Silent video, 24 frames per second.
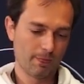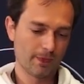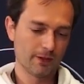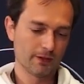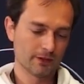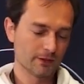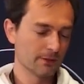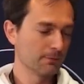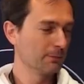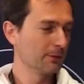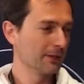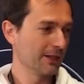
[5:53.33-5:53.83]

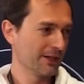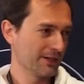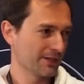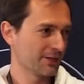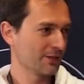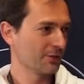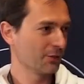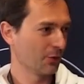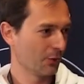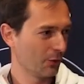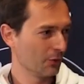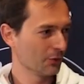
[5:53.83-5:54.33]
replace
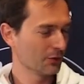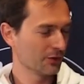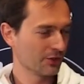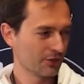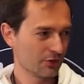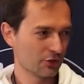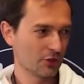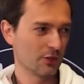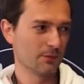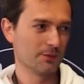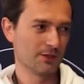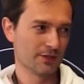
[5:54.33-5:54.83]
all the
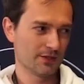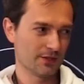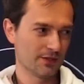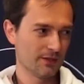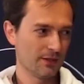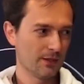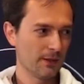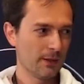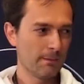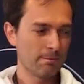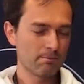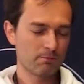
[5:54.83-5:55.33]
chips.
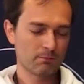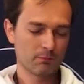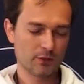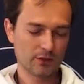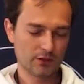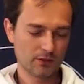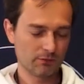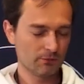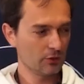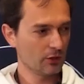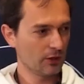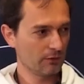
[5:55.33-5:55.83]
But
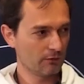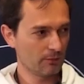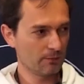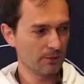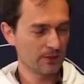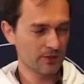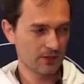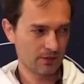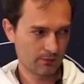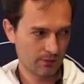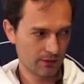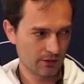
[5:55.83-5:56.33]
if you have a
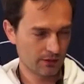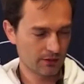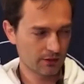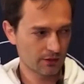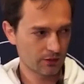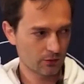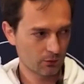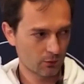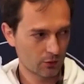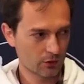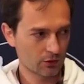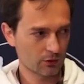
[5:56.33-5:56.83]
possibility
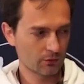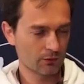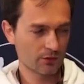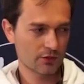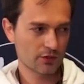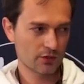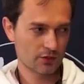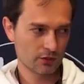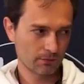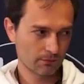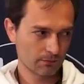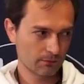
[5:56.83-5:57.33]
to work with
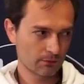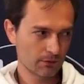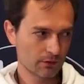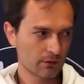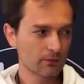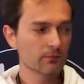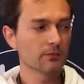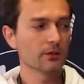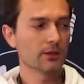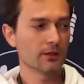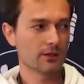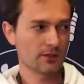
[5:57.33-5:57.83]

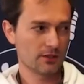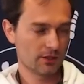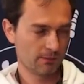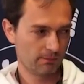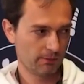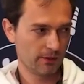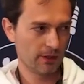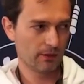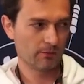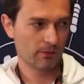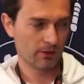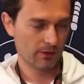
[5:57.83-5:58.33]
software,
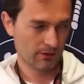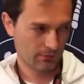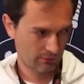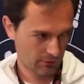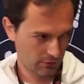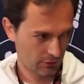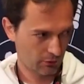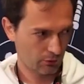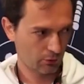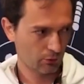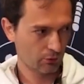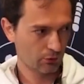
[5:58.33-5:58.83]
CPM
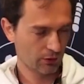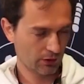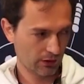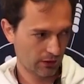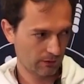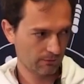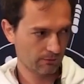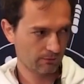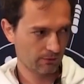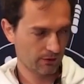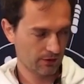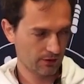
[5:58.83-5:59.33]
do
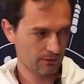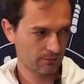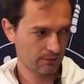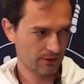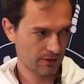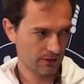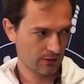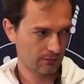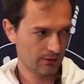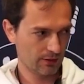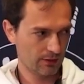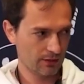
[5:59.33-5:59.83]
have this
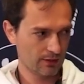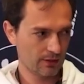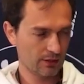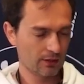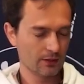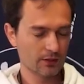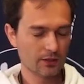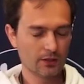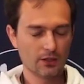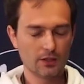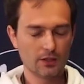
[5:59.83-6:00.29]
possibility.